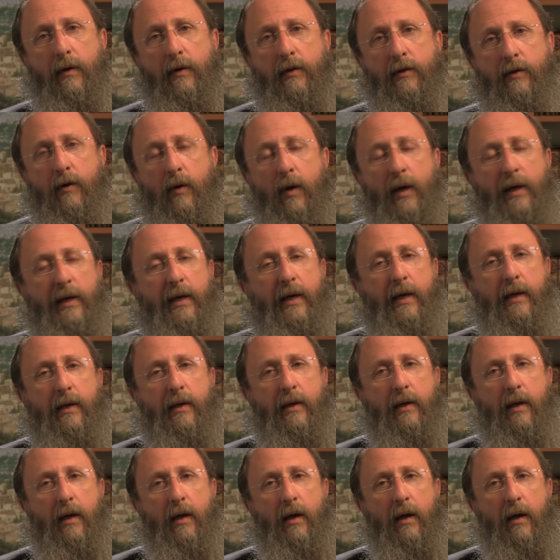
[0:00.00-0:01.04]
So
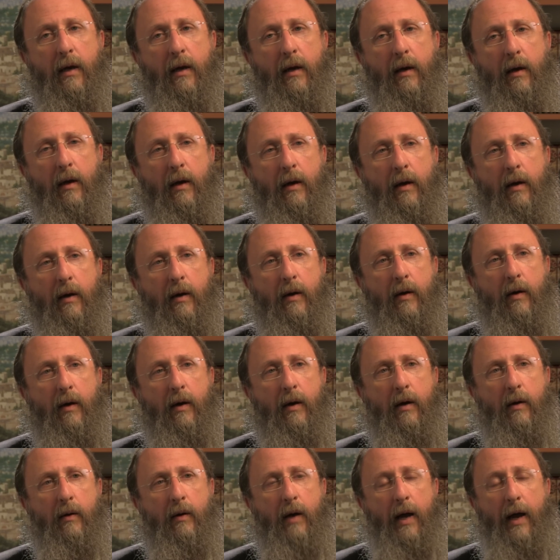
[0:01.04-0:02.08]
again,
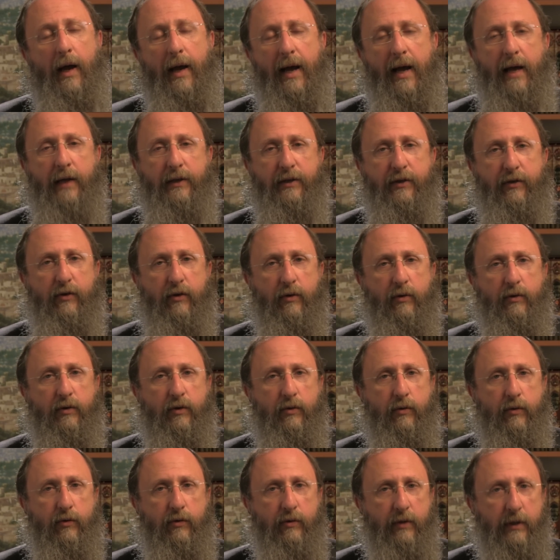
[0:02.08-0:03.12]
I ask those
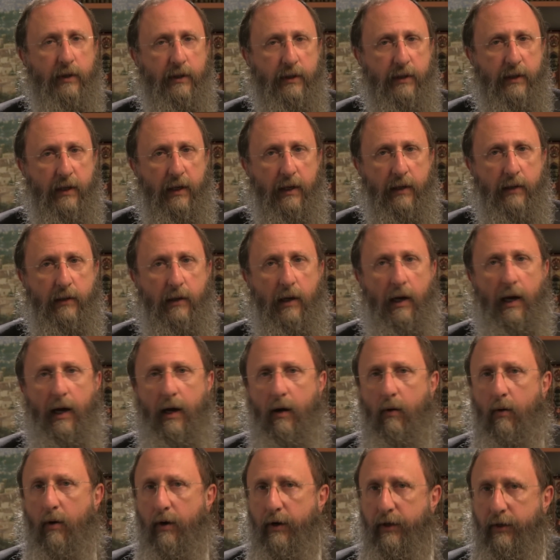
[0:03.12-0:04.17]
who criticize,
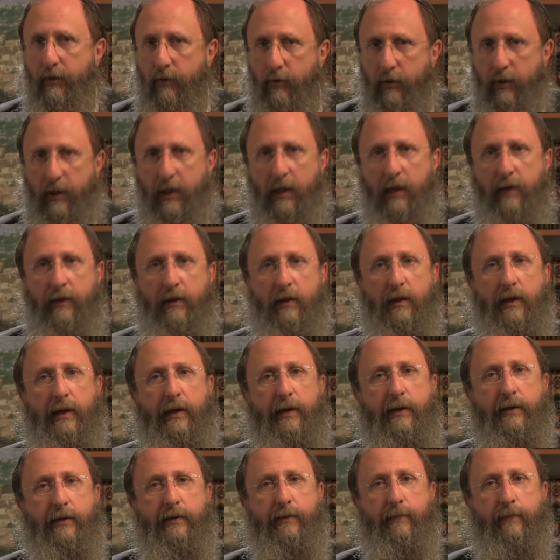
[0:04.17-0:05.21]
how are you looking at the
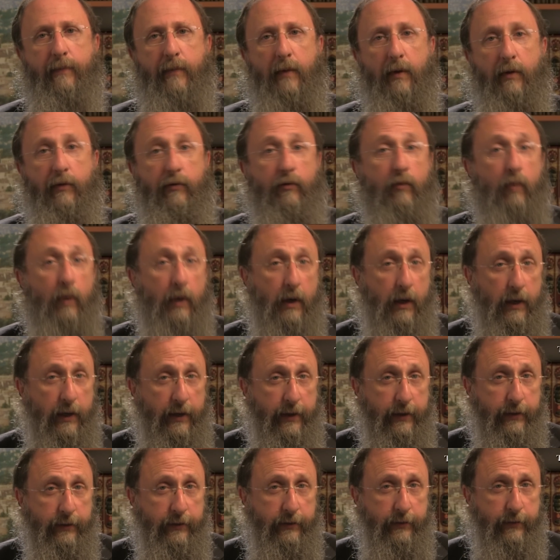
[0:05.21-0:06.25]
land? Through what
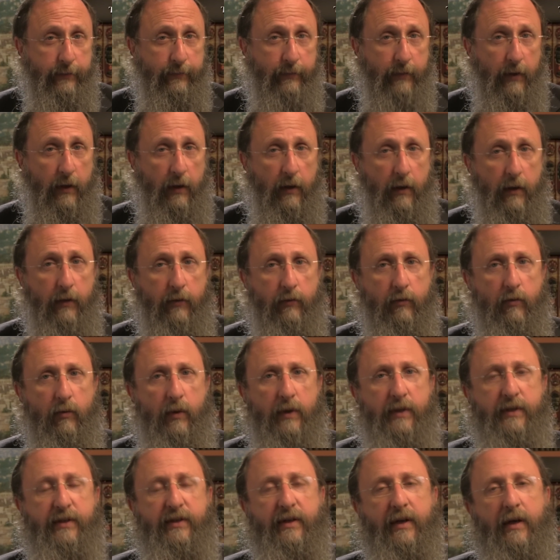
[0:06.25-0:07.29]
eyes? Through
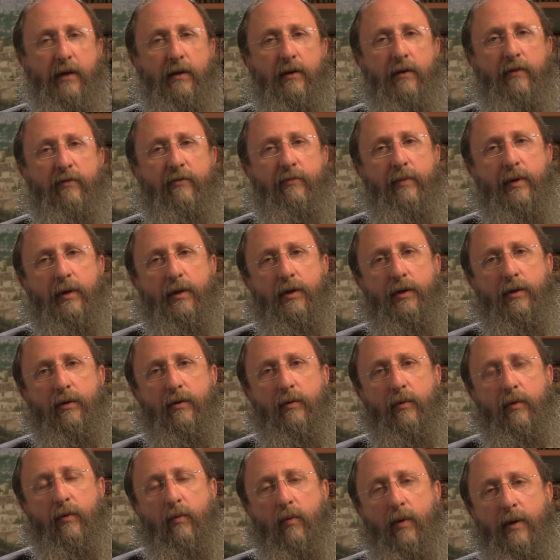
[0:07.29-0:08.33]
what standard of
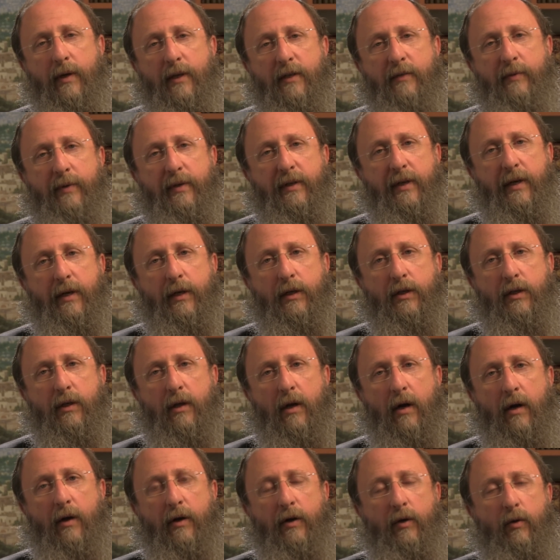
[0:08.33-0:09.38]
measure? With what expectation
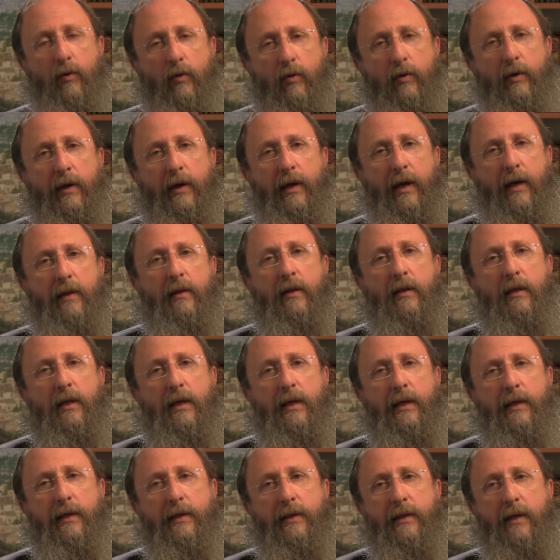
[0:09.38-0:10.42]
are you looking at the
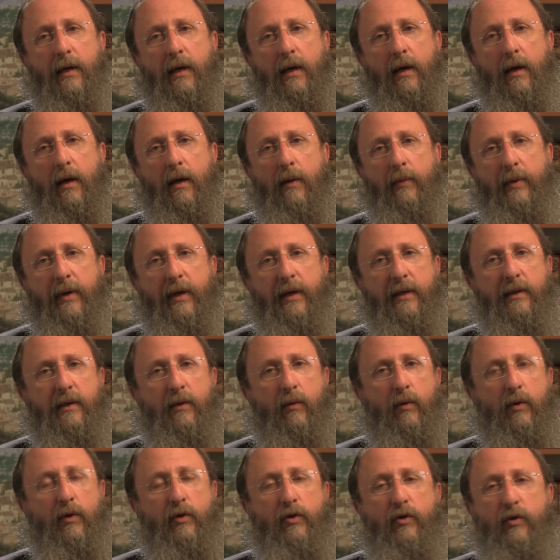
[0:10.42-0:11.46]
land? Because
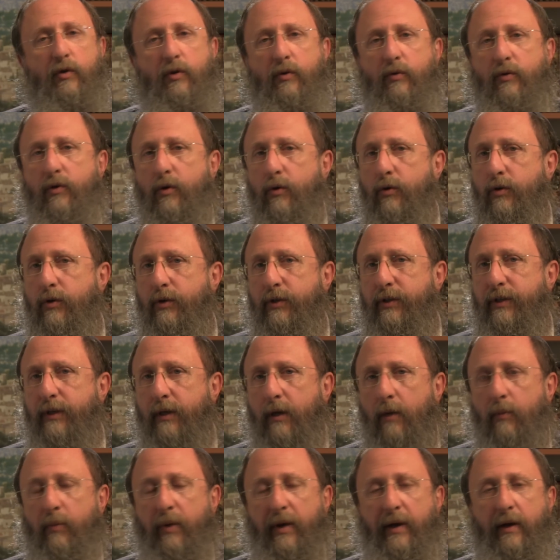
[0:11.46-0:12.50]
it will do you no good to
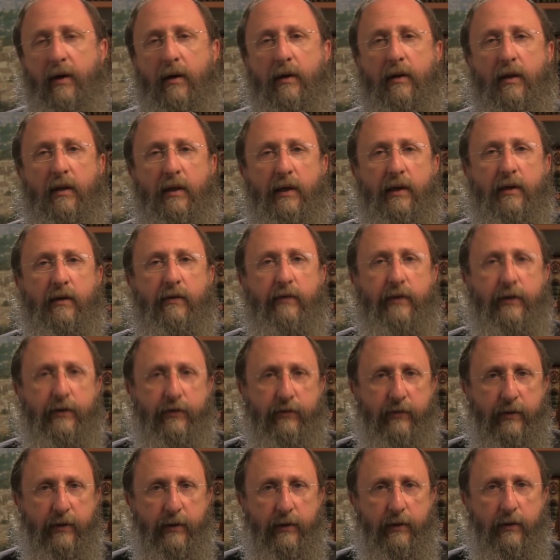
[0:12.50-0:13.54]
compare the land of
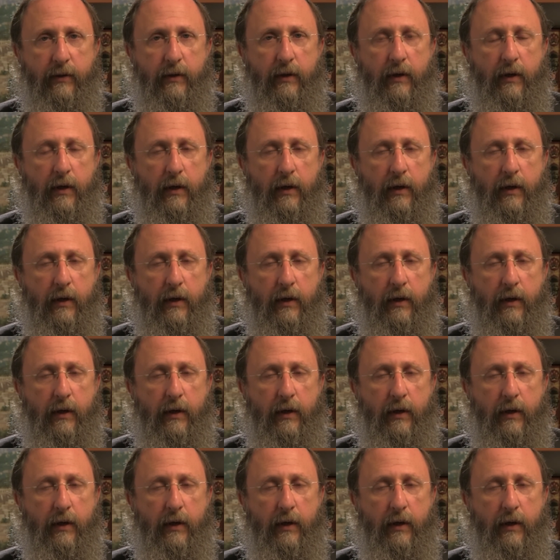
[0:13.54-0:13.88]
Israel